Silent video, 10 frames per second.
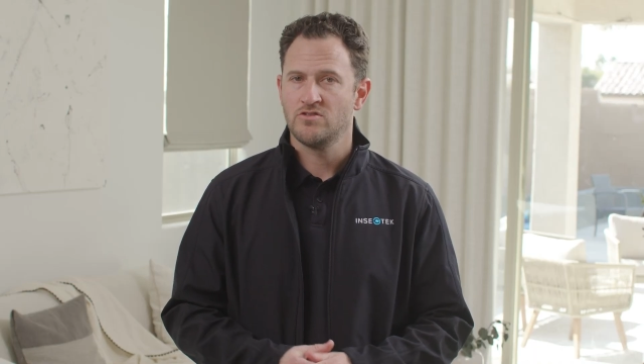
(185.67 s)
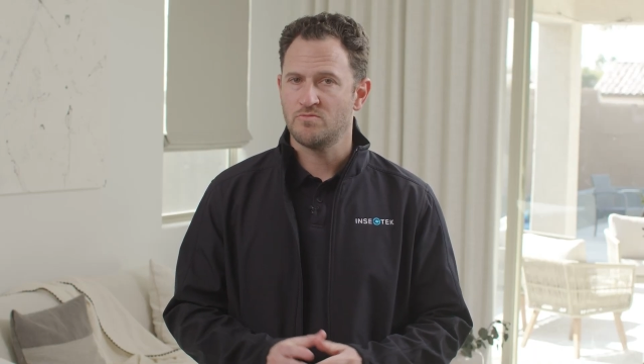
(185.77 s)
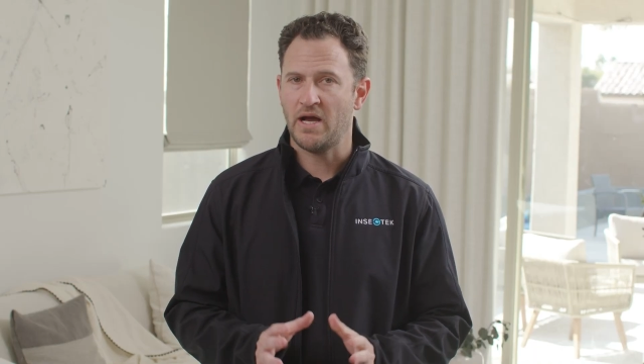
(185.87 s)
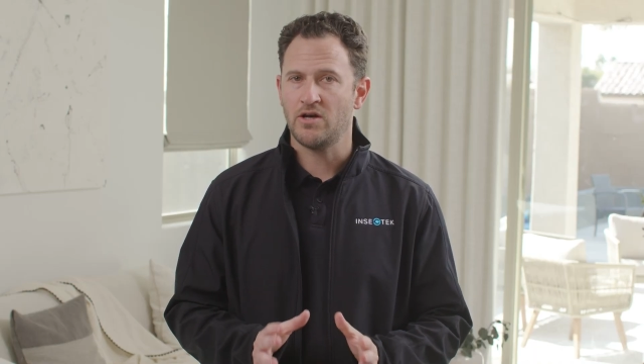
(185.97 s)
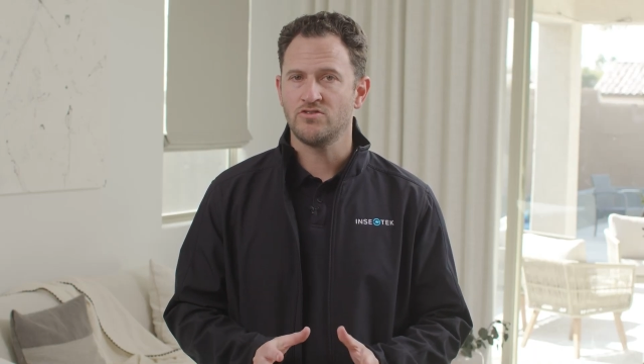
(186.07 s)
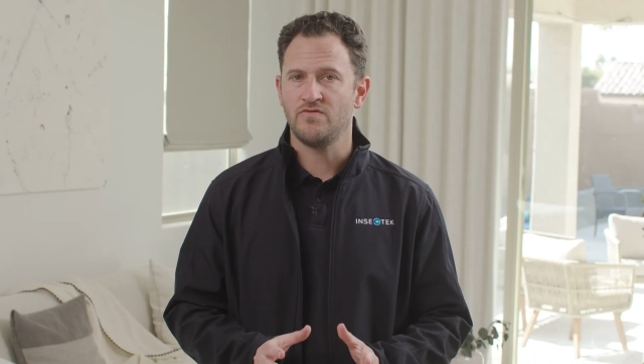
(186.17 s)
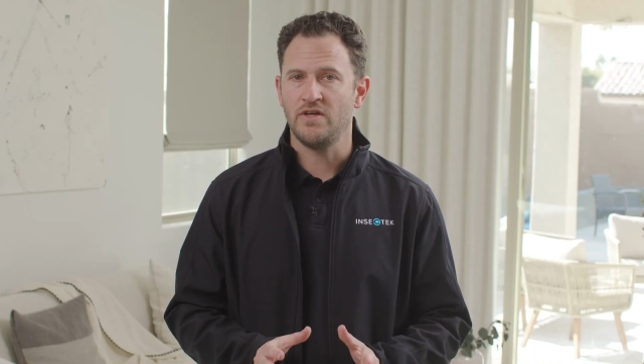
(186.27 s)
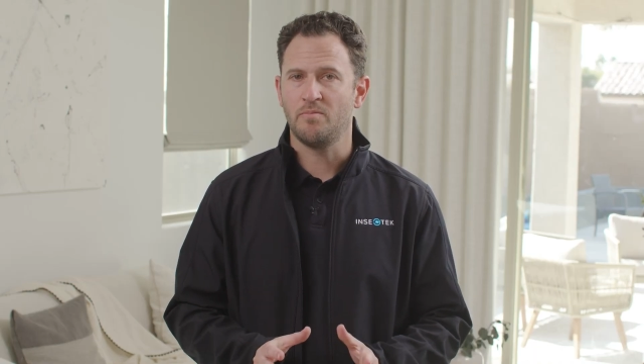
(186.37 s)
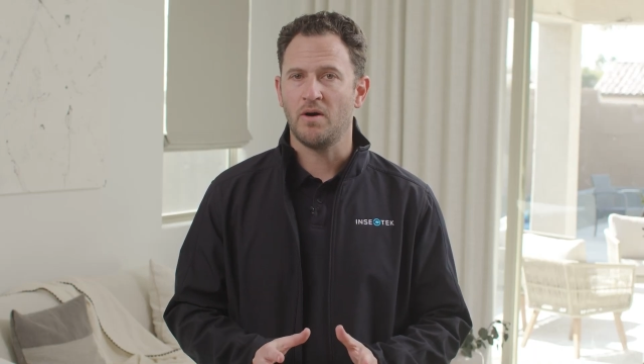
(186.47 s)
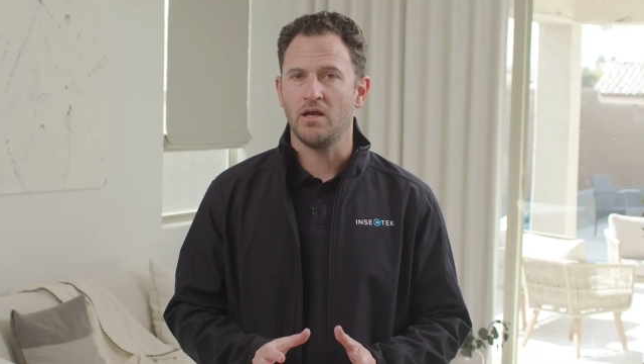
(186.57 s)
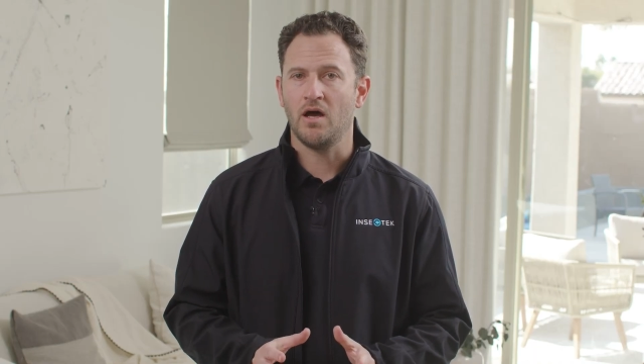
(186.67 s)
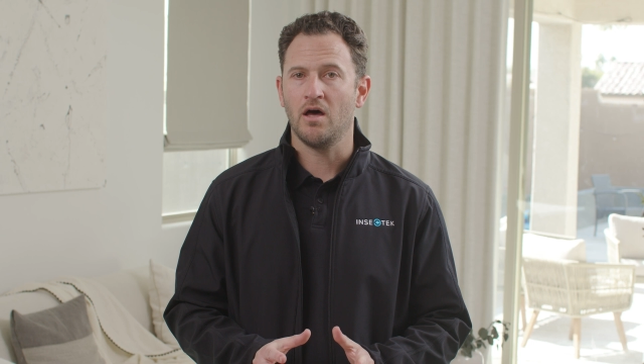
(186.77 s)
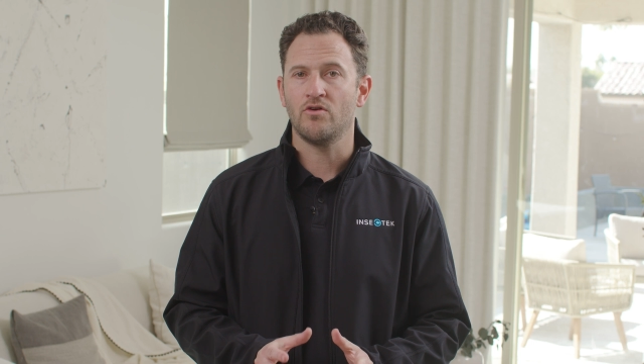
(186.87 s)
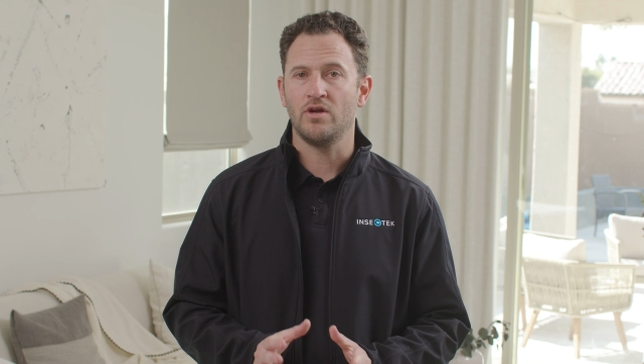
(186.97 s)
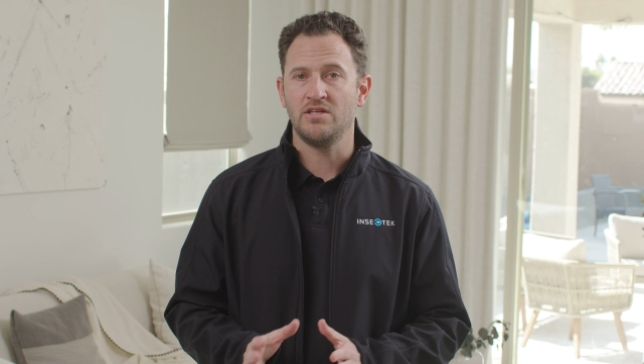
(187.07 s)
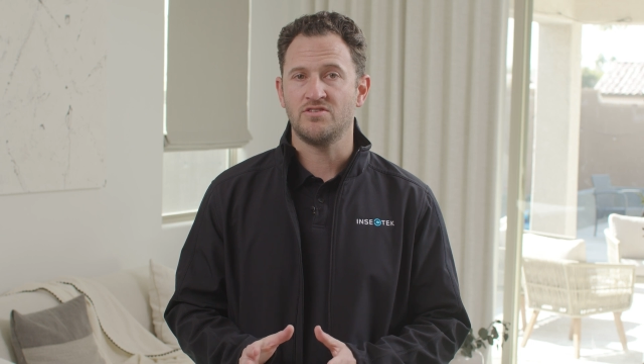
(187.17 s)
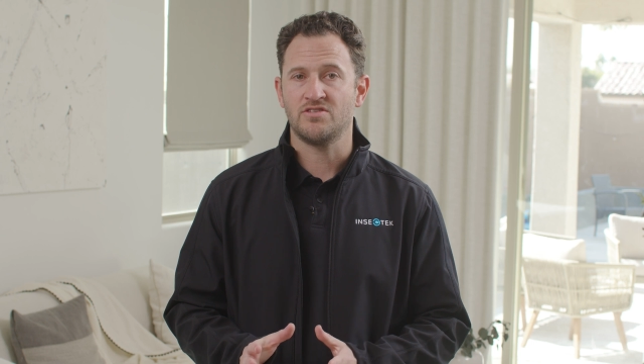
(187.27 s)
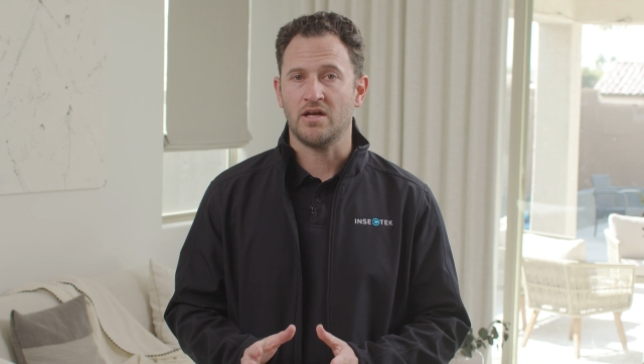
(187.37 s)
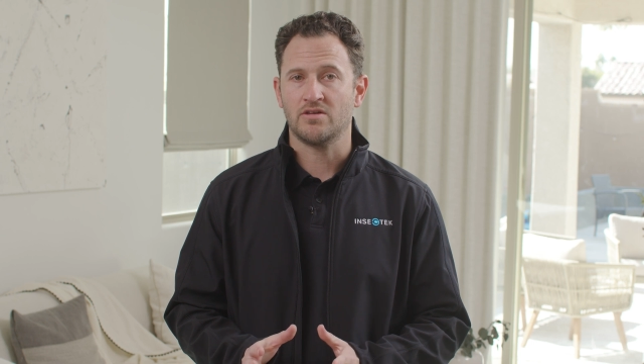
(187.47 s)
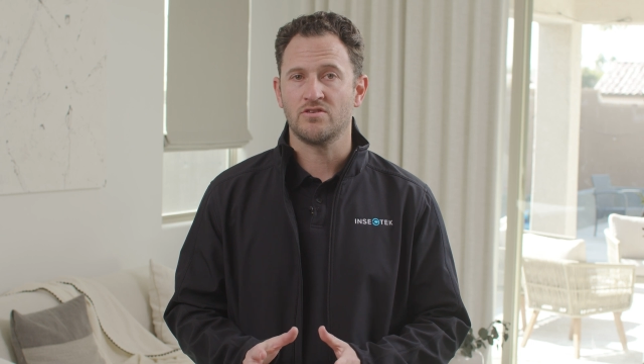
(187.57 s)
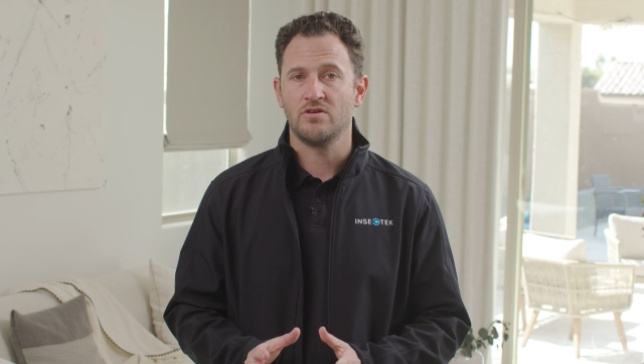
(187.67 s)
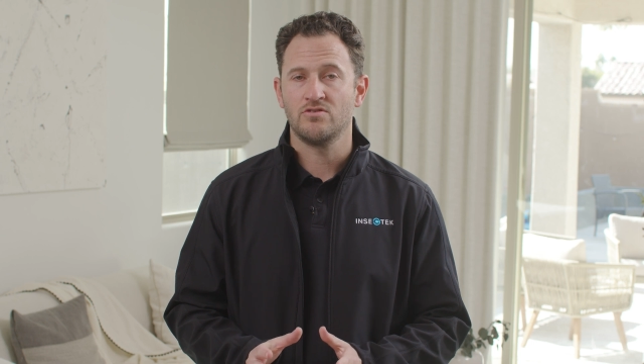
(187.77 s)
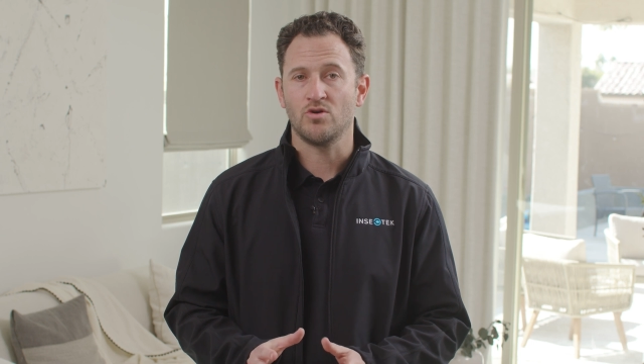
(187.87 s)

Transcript: Spiders feed upon other insects,